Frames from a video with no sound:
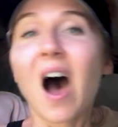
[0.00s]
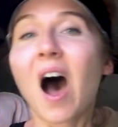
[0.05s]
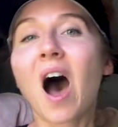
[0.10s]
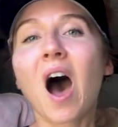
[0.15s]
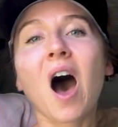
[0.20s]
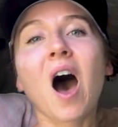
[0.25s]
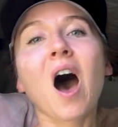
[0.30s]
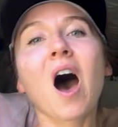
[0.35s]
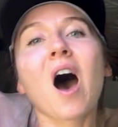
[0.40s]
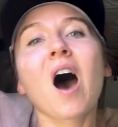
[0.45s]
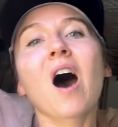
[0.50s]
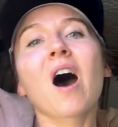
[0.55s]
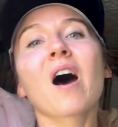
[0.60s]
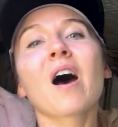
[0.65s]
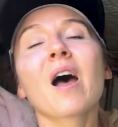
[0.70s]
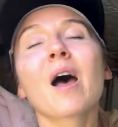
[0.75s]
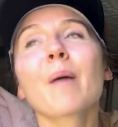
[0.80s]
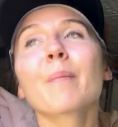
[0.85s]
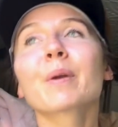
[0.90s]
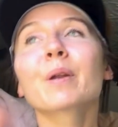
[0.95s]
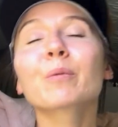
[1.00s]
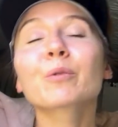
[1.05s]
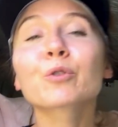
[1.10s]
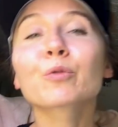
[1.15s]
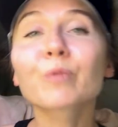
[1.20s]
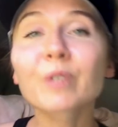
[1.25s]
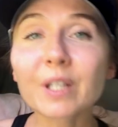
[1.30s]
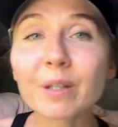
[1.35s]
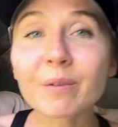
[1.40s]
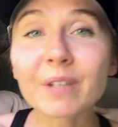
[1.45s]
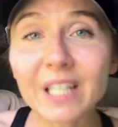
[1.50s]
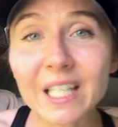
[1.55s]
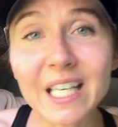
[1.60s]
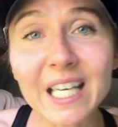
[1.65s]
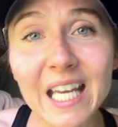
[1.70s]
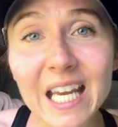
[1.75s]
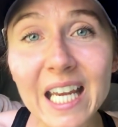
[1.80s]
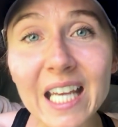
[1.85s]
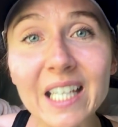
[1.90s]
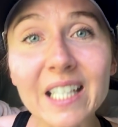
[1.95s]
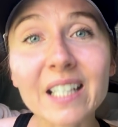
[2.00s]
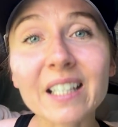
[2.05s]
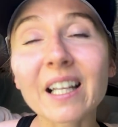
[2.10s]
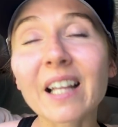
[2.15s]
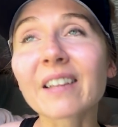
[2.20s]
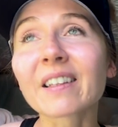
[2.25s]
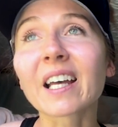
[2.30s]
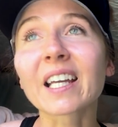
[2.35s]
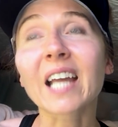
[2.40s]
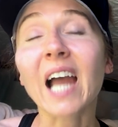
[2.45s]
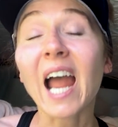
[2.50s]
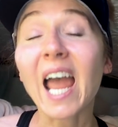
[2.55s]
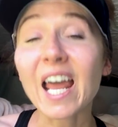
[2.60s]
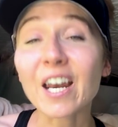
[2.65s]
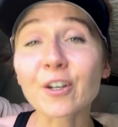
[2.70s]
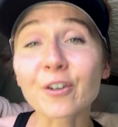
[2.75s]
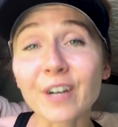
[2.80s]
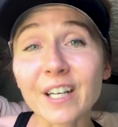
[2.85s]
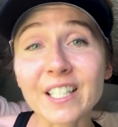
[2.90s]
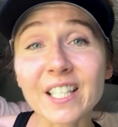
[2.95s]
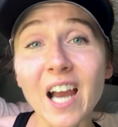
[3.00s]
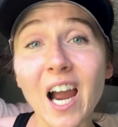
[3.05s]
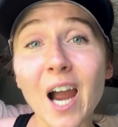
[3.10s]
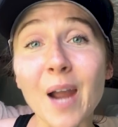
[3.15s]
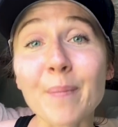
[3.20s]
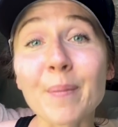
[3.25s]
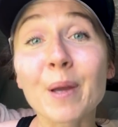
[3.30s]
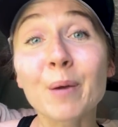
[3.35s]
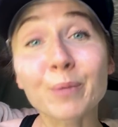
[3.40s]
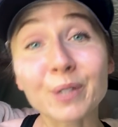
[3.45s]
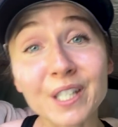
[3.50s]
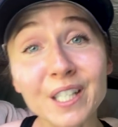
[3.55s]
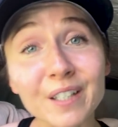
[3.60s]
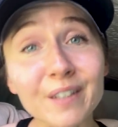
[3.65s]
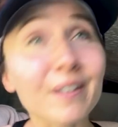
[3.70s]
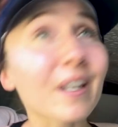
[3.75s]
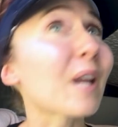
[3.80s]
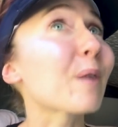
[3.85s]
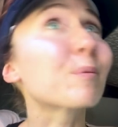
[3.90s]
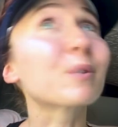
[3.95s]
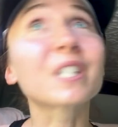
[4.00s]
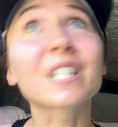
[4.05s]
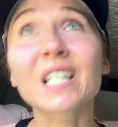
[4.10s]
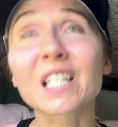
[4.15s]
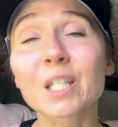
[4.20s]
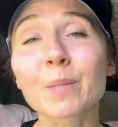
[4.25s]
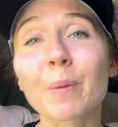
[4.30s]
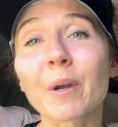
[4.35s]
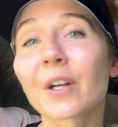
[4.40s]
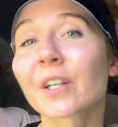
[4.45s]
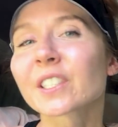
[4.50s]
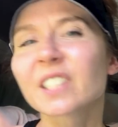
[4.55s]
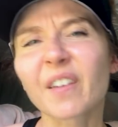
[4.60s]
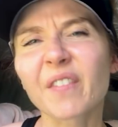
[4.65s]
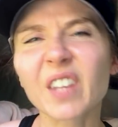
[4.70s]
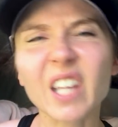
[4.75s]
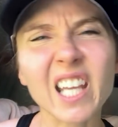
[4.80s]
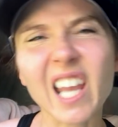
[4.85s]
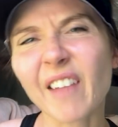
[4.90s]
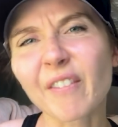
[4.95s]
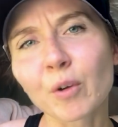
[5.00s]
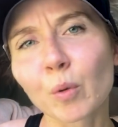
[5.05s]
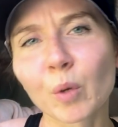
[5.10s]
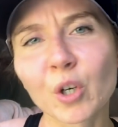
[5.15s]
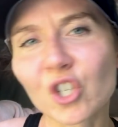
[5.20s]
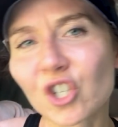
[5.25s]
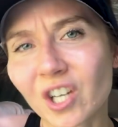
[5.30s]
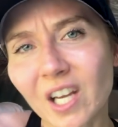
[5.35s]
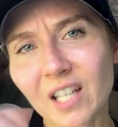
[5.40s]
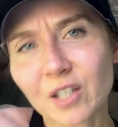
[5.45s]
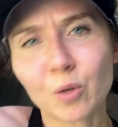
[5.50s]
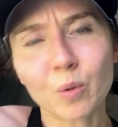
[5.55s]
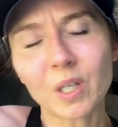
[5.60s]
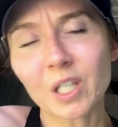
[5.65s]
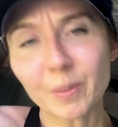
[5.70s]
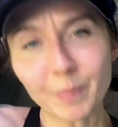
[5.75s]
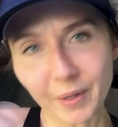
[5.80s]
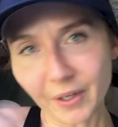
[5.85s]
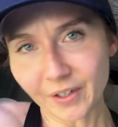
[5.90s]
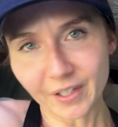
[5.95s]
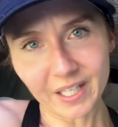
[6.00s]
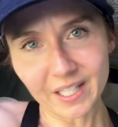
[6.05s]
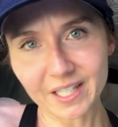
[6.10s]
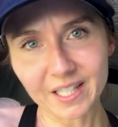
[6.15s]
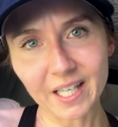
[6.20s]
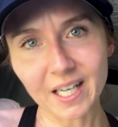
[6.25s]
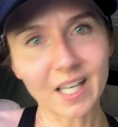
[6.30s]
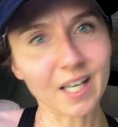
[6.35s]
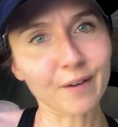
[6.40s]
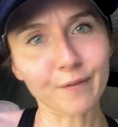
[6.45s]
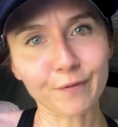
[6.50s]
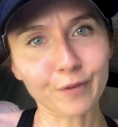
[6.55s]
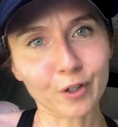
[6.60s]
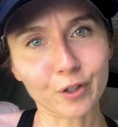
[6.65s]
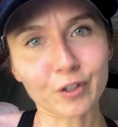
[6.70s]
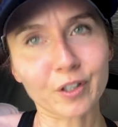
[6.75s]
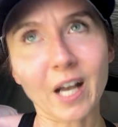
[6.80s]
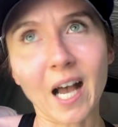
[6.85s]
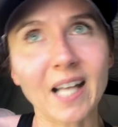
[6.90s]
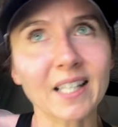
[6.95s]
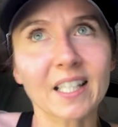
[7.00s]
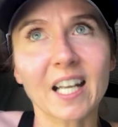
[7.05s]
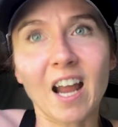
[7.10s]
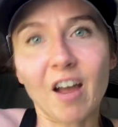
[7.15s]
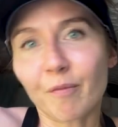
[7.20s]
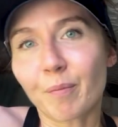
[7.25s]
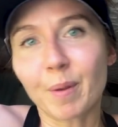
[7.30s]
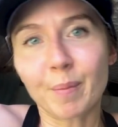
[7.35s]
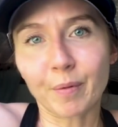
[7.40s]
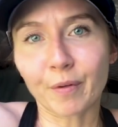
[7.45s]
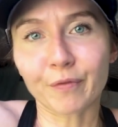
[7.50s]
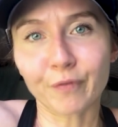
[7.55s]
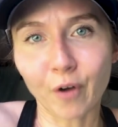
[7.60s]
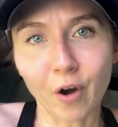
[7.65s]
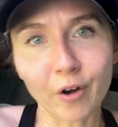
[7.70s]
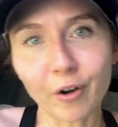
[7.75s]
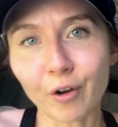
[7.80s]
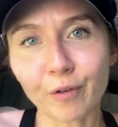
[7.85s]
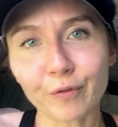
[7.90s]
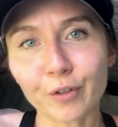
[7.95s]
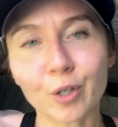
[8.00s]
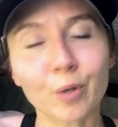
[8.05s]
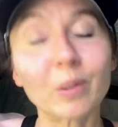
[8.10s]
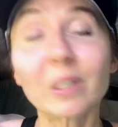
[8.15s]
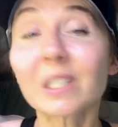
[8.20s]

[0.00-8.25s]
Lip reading: But it was really, really neat, and like I had a great time. It was an experience. I feel like everyone should get to experience sitting in first class and have people fawn over you